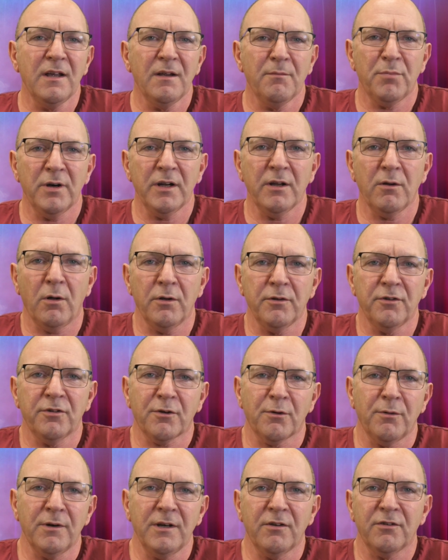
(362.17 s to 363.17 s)
bring
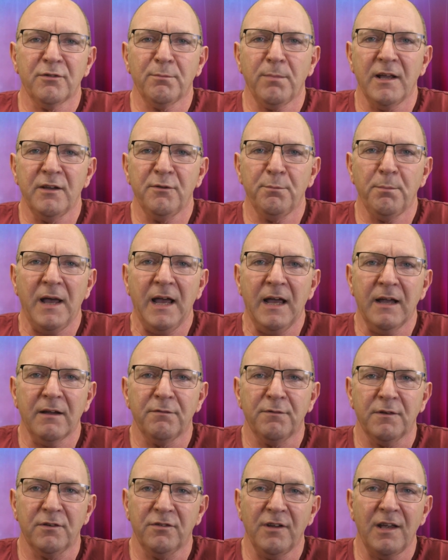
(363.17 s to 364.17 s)
on-screen displays back,
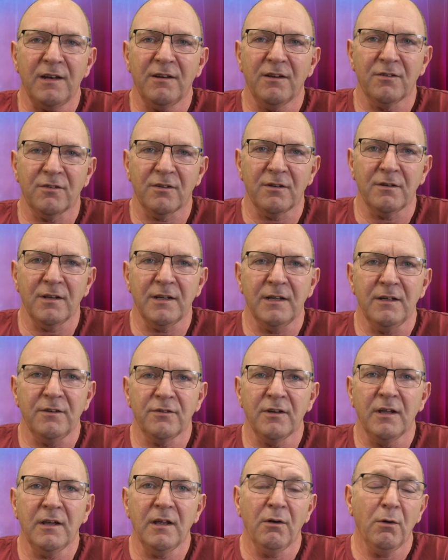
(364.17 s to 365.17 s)
for settings at least,